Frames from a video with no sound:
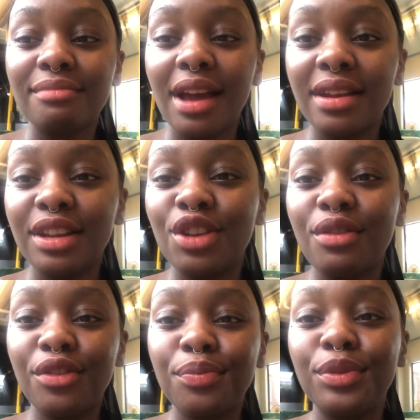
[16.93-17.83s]
kind of in a
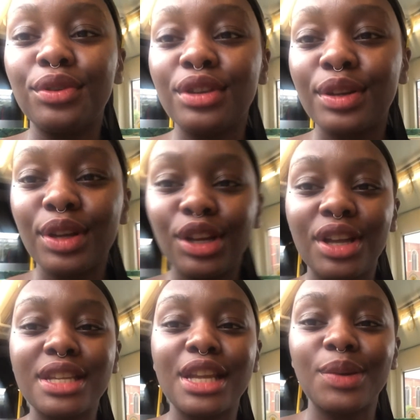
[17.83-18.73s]
rough mood.
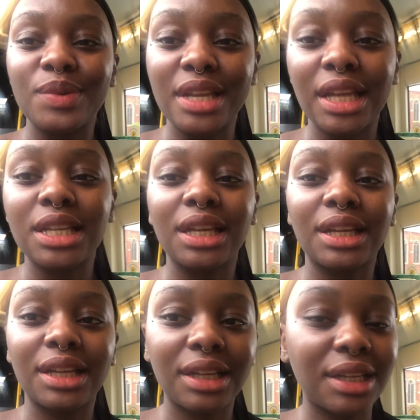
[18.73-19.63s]
Last night was hectic.
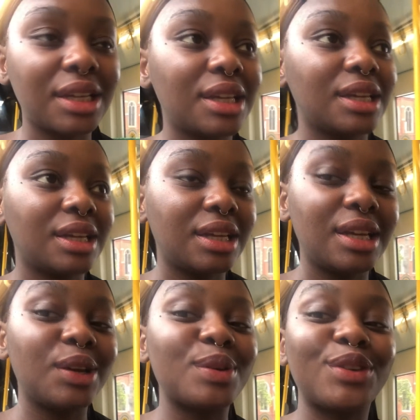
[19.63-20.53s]

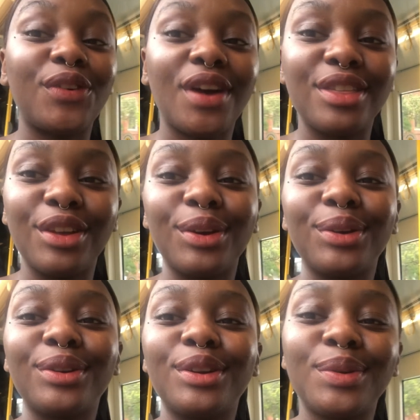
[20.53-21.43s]
It was fun though.
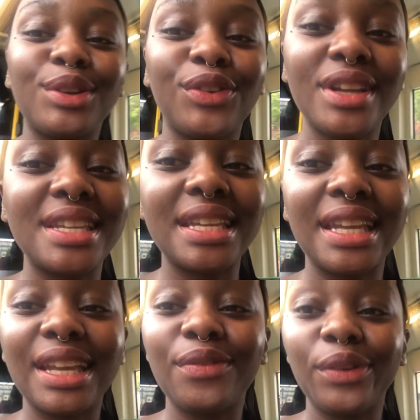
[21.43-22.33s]
It was fun
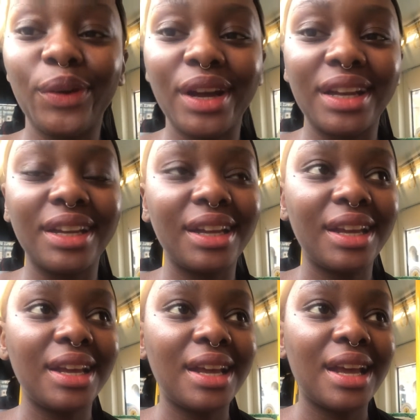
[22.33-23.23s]
seeing
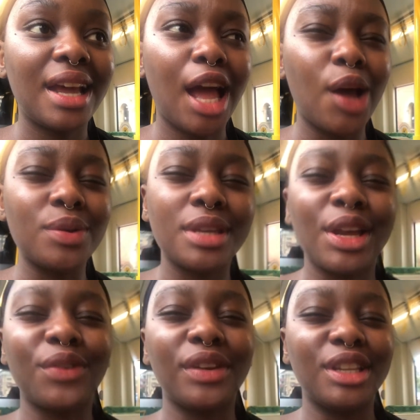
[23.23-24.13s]
everyone outside
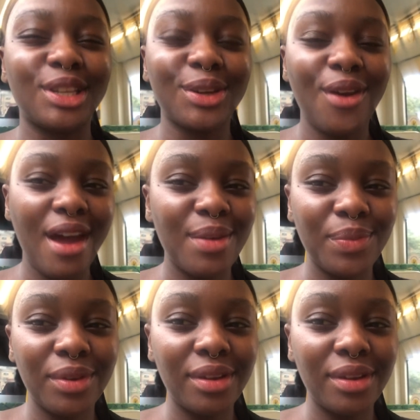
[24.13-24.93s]
of Instagram.